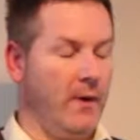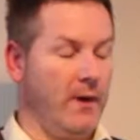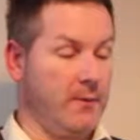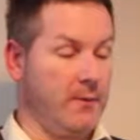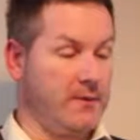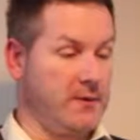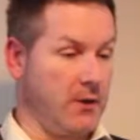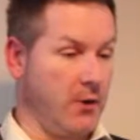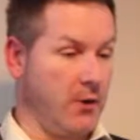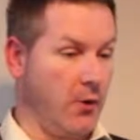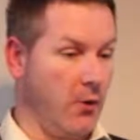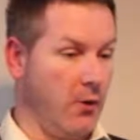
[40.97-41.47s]
when I
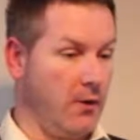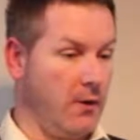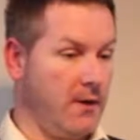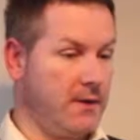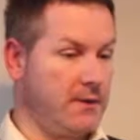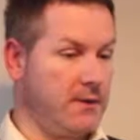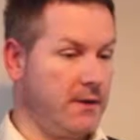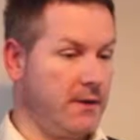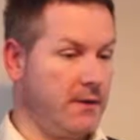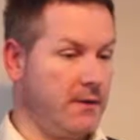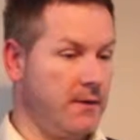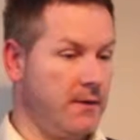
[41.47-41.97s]
was at
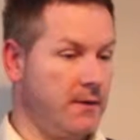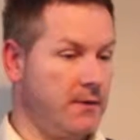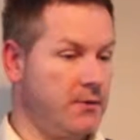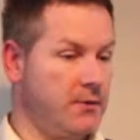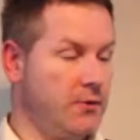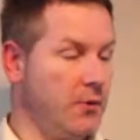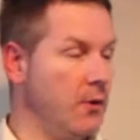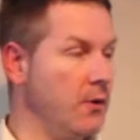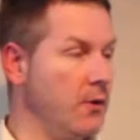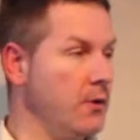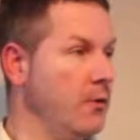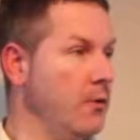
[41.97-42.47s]
college, I done a
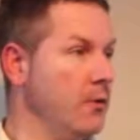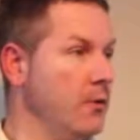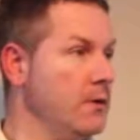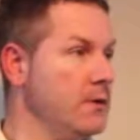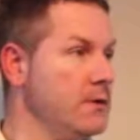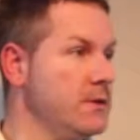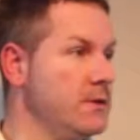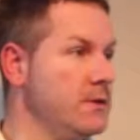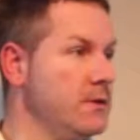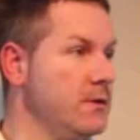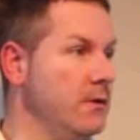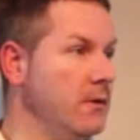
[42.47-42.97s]
short
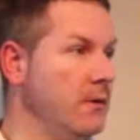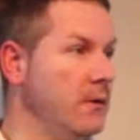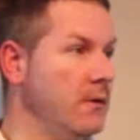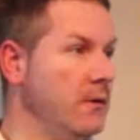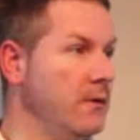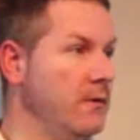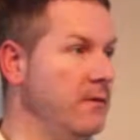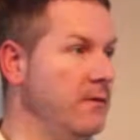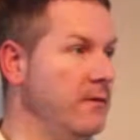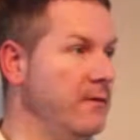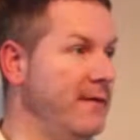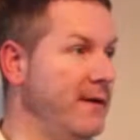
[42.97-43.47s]
course
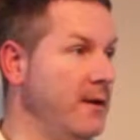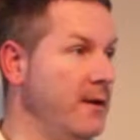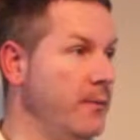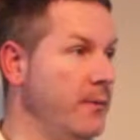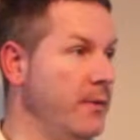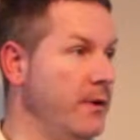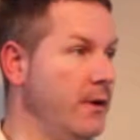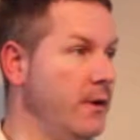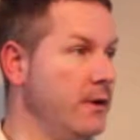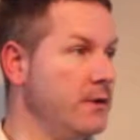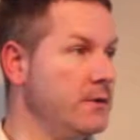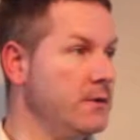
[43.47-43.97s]
on film
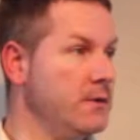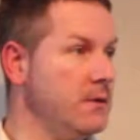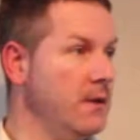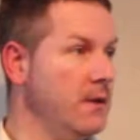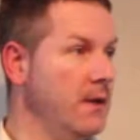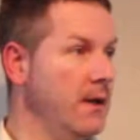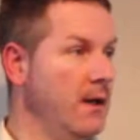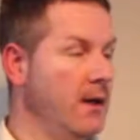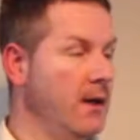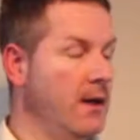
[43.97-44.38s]
production.